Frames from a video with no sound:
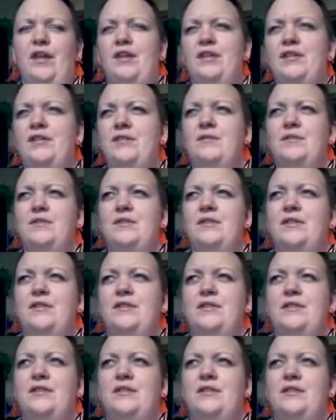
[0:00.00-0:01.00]
this
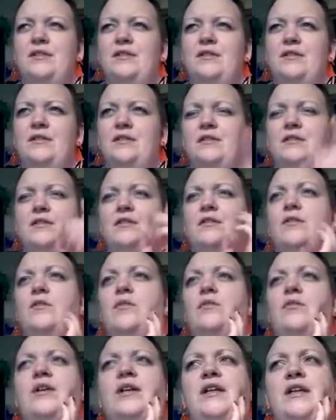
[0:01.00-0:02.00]
was the
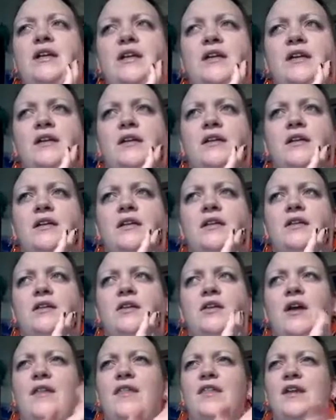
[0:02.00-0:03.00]
reading,
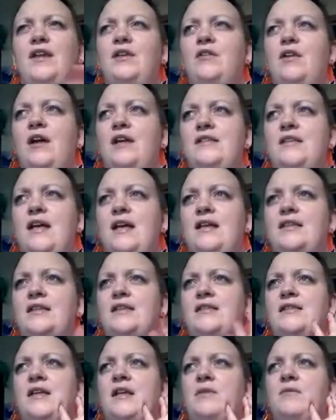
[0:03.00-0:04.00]
I think you guys had the
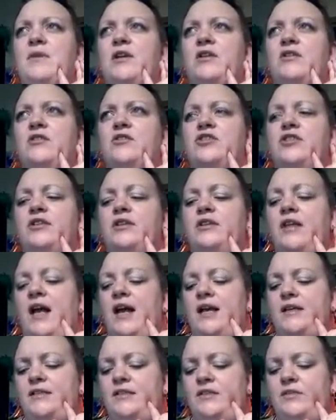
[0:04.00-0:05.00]
same energy
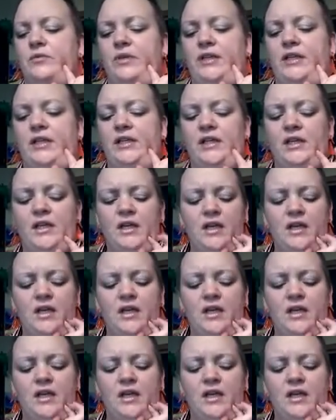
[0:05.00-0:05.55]
last week,